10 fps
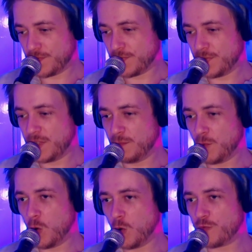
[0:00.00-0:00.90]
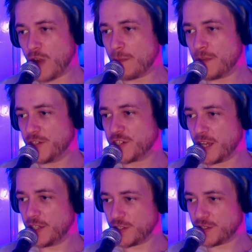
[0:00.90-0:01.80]
The more rapid
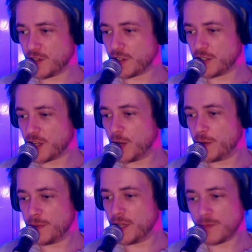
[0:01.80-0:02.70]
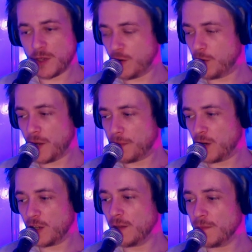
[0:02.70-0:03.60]
changes that can occur with me are not
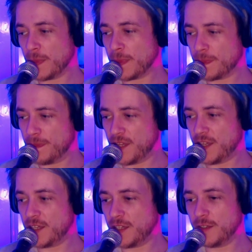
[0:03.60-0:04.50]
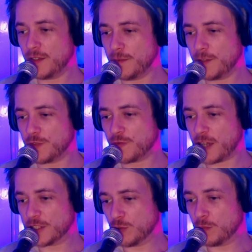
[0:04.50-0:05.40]
bipolar. The
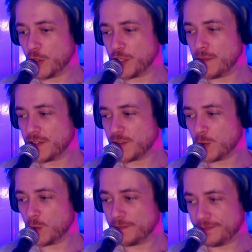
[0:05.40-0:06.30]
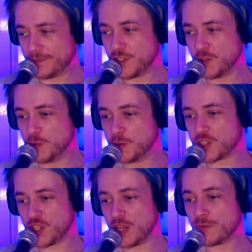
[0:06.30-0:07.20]
gradual, monumental, huge
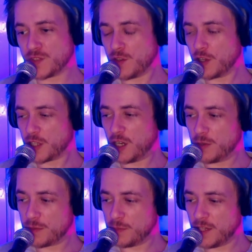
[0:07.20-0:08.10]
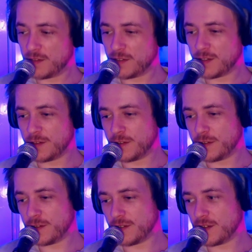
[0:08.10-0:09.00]
shifts that occur with me
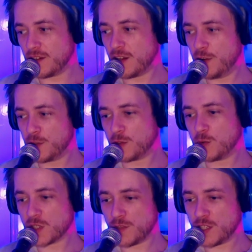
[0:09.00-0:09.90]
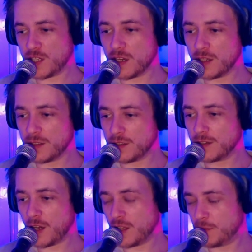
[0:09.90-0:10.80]
over the course of a year
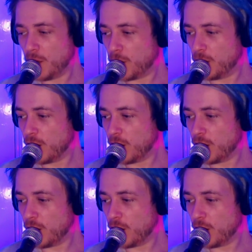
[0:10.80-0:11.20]
are the bipolar.